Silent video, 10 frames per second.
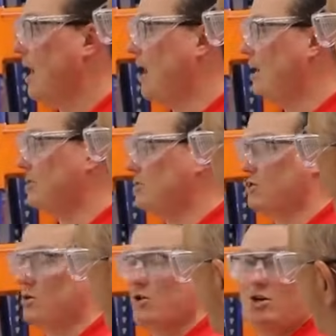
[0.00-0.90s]

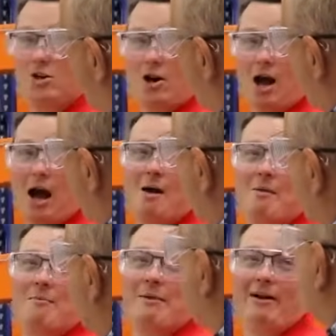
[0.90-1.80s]
manufacturer, and
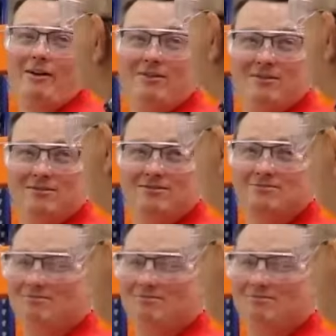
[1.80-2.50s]
oxygen service end